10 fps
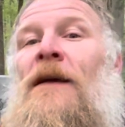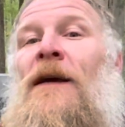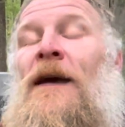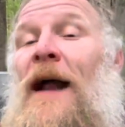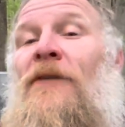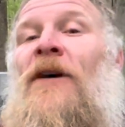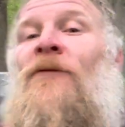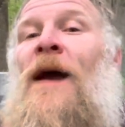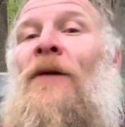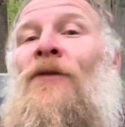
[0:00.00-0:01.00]
And I'll touch
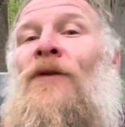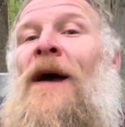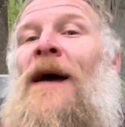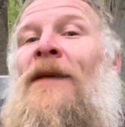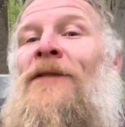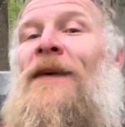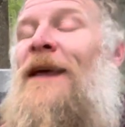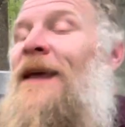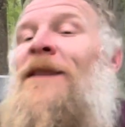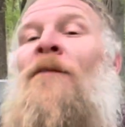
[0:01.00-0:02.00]
back with you guys
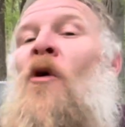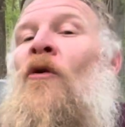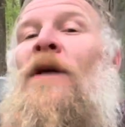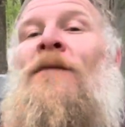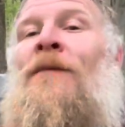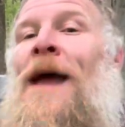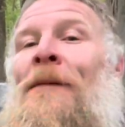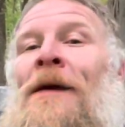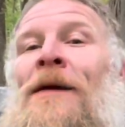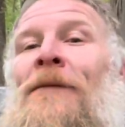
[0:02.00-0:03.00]
in the morning, baby.